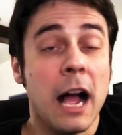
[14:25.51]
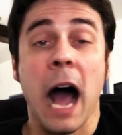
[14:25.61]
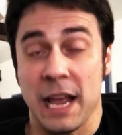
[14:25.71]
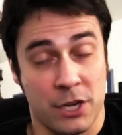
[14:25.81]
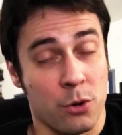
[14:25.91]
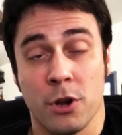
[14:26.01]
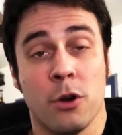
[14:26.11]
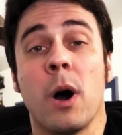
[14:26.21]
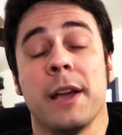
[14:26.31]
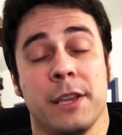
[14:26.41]
I don't know
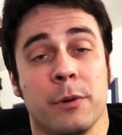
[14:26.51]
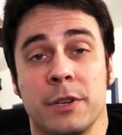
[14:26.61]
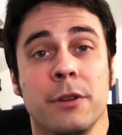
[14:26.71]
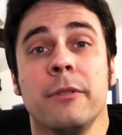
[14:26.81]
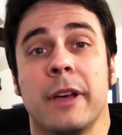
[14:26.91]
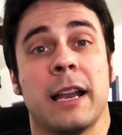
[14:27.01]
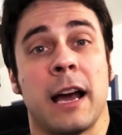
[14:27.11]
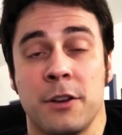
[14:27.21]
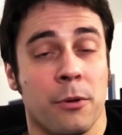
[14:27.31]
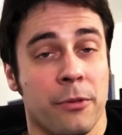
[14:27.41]
why you would do that. I
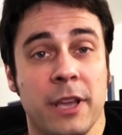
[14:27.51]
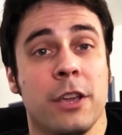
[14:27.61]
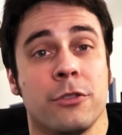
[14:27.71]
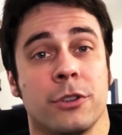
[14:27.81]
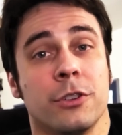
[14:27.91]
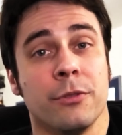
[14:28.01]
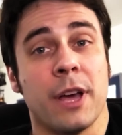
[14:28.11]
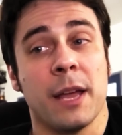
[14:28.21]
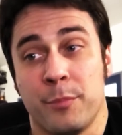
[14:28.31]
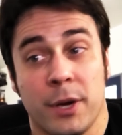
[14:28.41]
don't think you should do
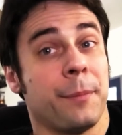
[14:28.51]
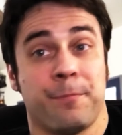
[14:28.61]
that, but